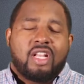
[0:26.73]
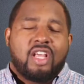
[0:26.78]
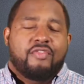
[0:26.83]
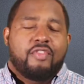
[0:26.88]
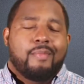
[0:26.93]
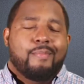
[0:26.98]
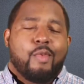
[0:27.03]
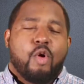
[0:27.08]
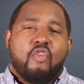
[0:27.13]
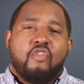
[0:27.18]

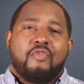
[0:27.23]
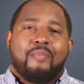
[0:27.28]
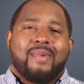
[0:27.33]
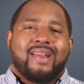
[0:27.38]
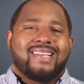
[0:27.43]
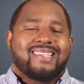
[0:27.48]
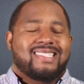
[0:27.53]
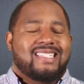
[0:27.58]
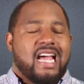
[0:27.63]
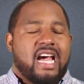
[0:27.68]
Living
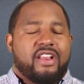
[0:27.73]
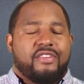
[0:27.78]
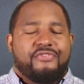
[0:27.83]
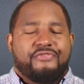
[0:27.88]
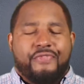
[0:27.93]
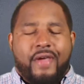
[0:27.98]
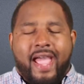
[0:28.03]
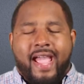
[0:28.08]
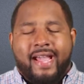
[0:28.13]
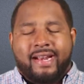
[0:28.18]
movement, it's not
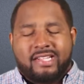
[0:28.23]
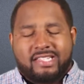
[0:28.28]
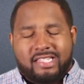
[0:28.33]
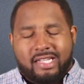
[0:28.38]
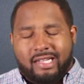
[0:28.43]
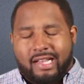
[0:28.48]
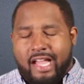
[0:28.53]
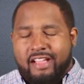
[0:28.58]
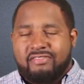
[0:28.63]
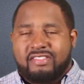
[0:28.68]
a fad, it's
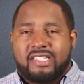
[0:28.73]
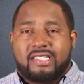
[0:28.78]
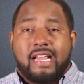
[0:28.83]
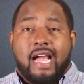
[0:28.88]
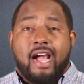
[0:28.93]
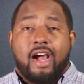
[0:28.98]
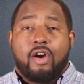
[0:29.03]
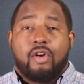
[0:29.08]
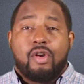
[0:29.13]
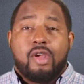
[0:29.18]
a lifestyle.